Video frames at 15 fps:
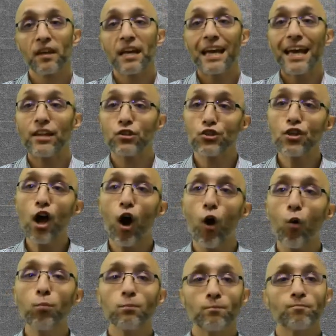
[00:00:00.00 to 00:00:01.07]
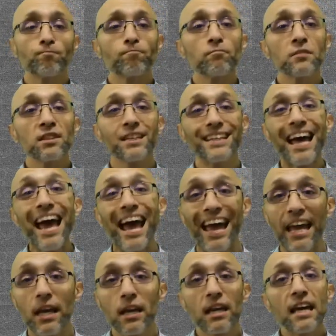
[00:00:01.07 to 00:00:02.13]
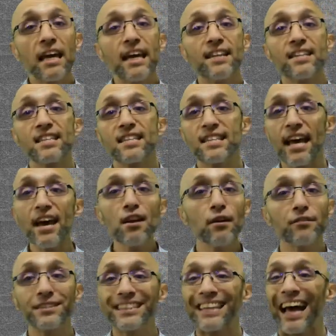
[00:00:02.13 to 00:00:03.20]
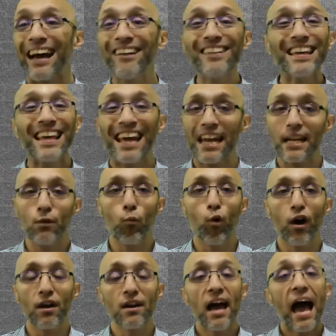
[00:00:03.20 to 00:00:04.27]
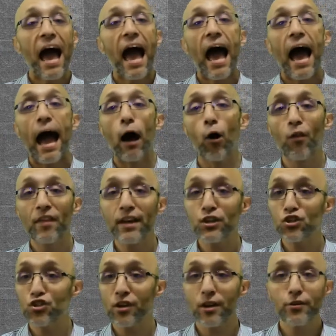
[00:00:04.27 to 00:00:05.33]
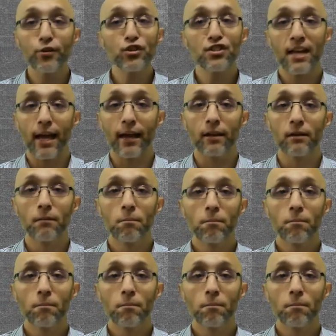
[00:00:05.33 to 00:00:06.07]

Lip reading: And so, today, instead of telling anyone how they should understand,